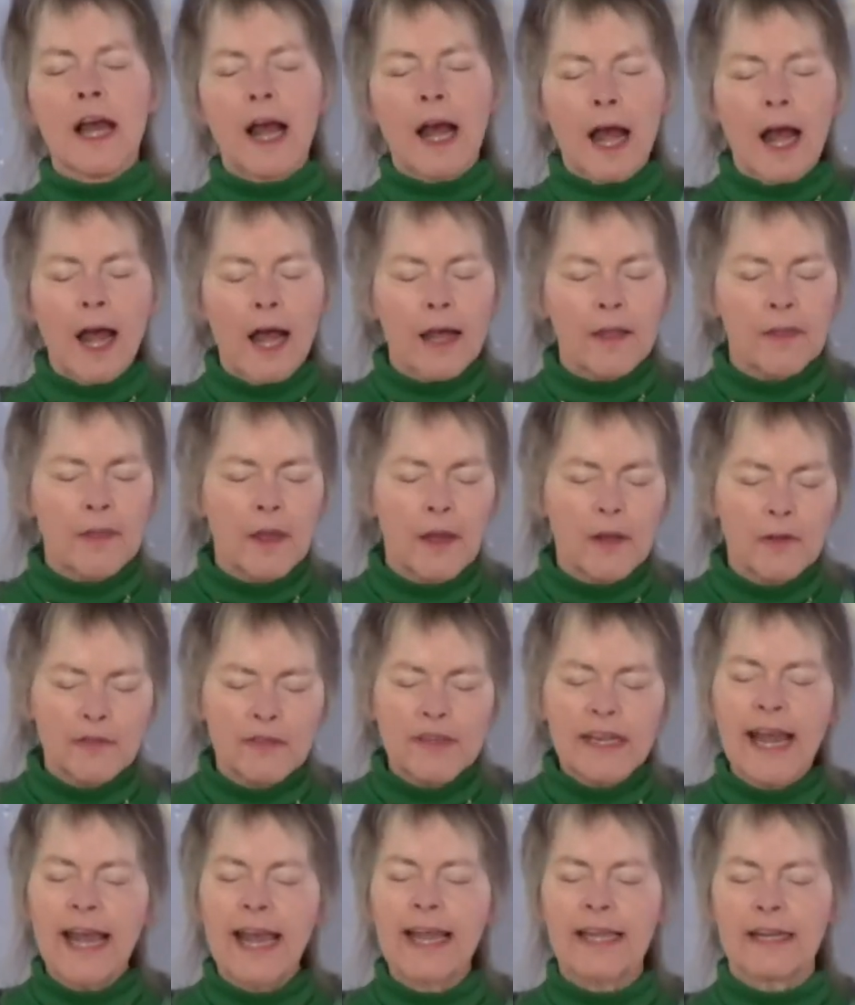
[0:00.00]
those
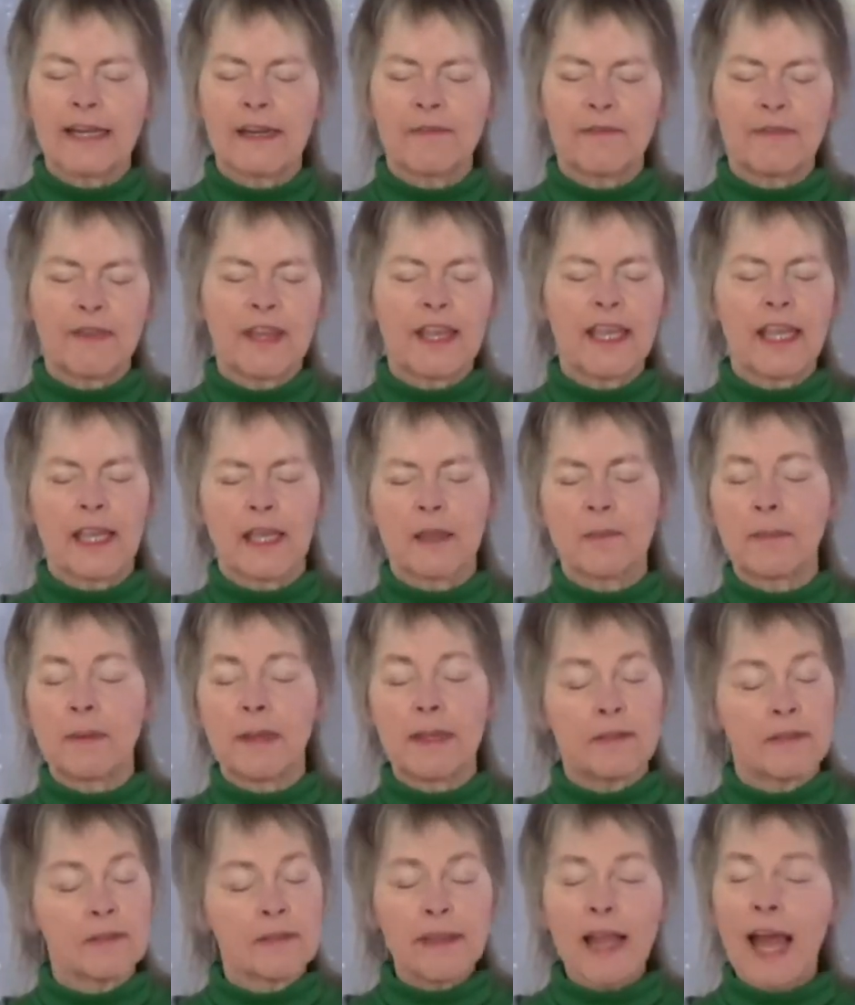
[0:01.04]
negative thinking
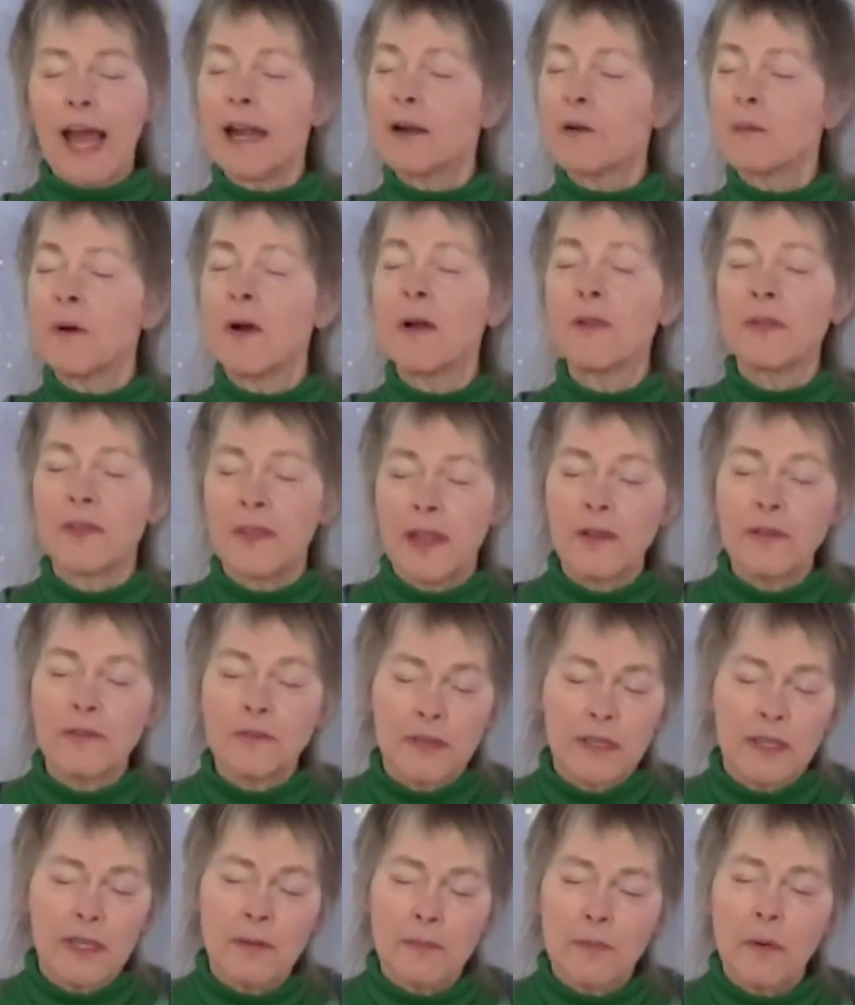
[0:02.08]
pieces, I don't want
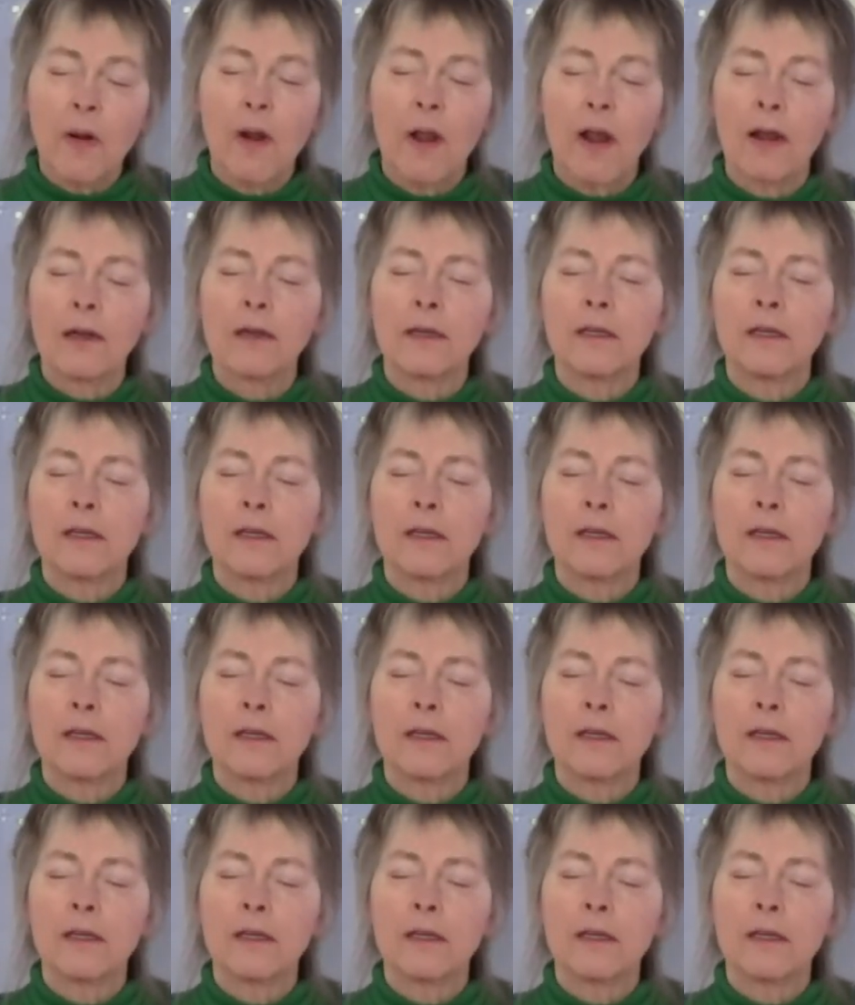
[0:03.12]
those anymore.